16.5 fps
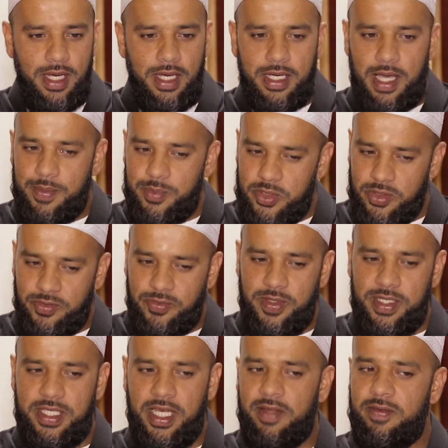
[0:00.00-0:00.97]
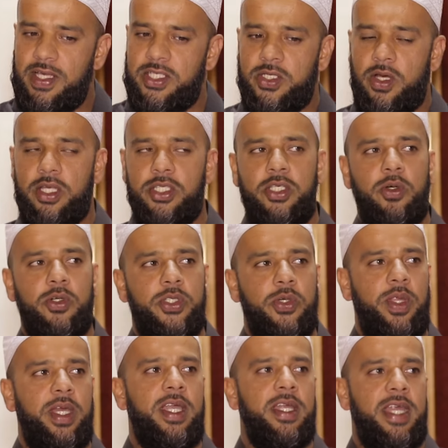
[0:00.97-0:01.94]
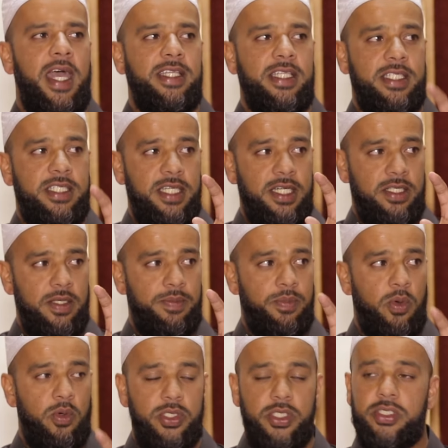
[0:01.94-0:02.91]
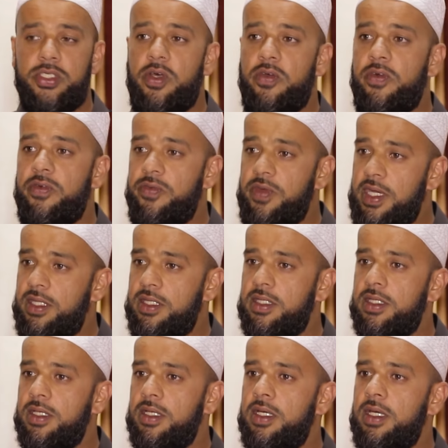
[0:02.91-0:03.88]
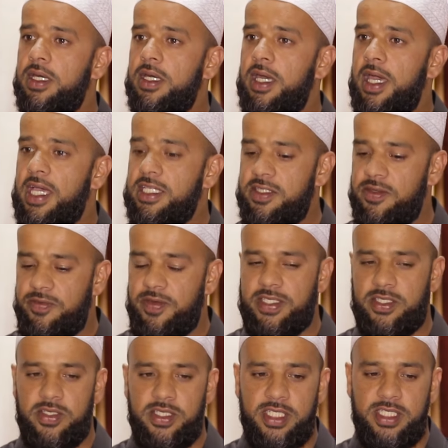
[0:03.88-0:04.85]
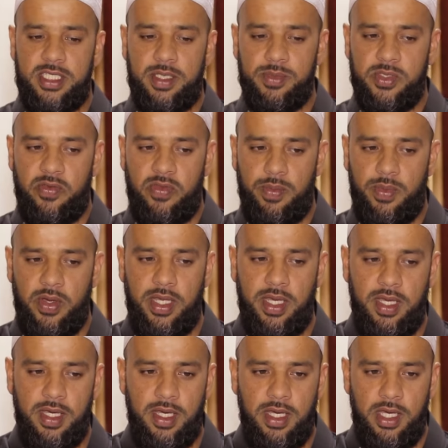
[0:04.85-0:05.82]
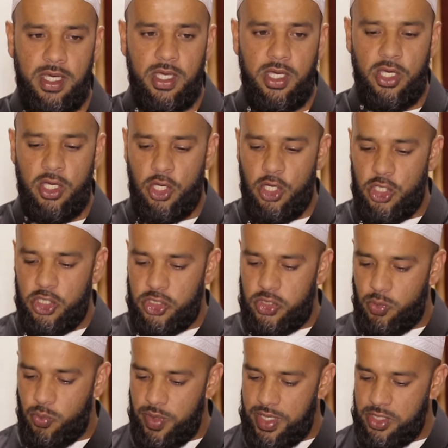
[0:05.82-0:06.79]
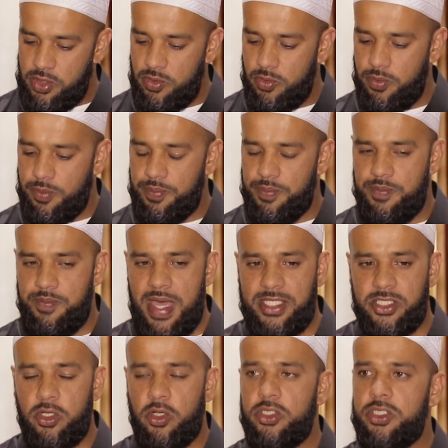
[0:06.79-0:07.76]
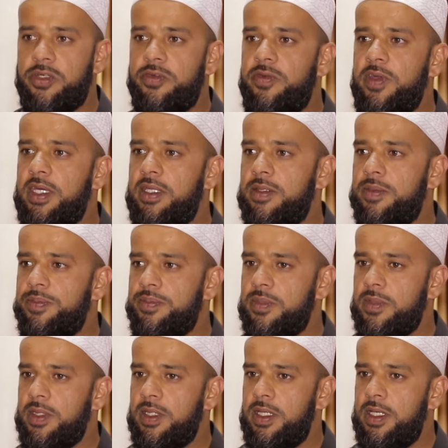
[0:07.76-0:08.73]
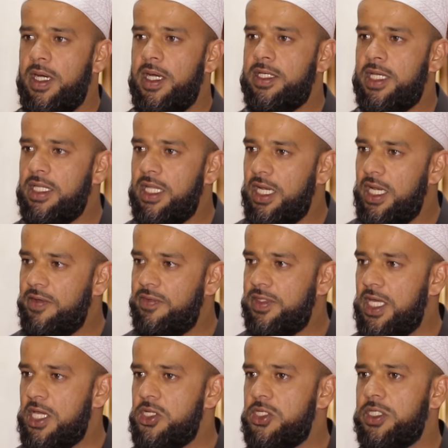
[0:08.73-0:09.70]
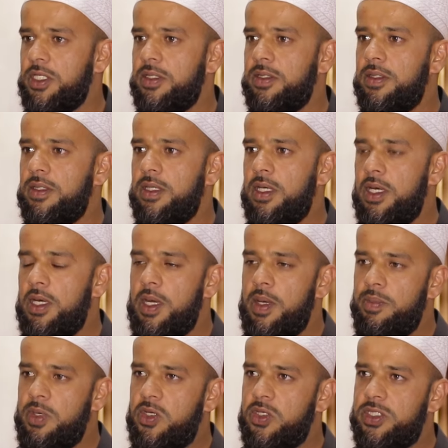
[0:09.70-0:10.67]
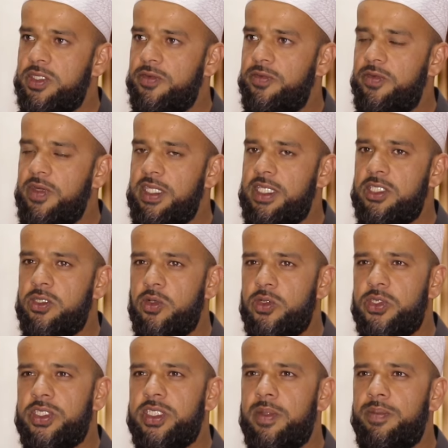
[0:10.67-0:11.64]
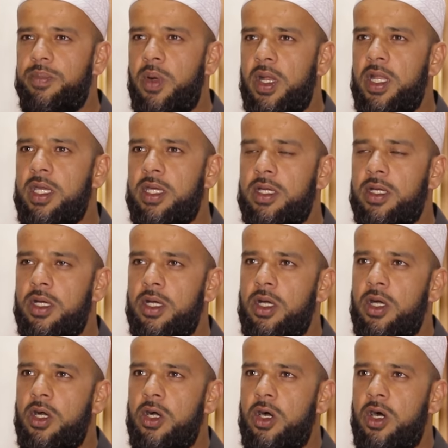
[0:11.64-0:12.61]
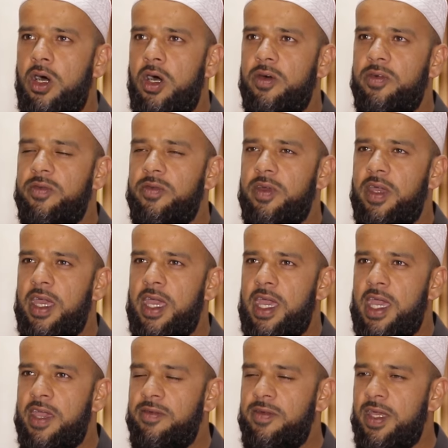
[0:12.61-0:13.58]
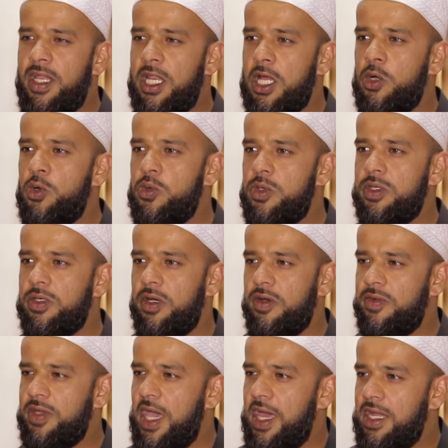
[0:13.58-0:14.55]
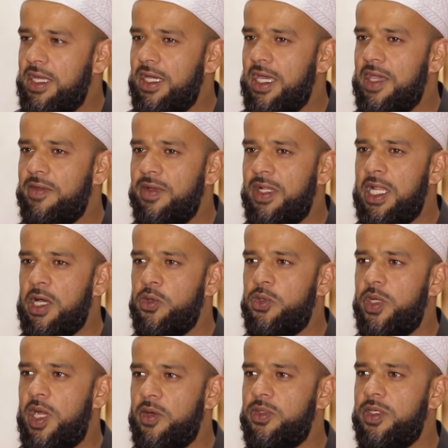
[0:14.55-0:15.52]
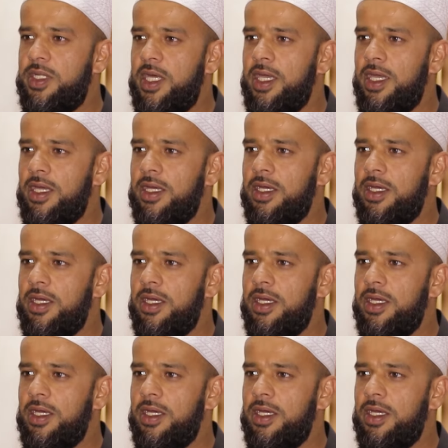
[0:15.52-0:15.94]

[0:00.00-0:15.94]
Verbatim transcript: Come to the feet, reflexology also recognizes certain portions of the feet as fix on systems of the body. So when you massage your feet, it can relieve tension because the feet is also symbolic of heavy load, of carrying a heavy load throughout the day,